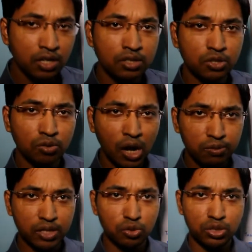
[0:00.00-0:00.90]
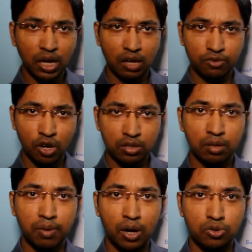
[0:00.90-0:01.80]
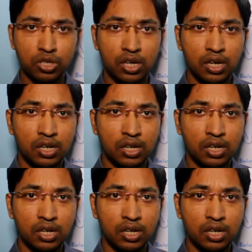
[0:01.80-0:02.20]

So now that we have talked about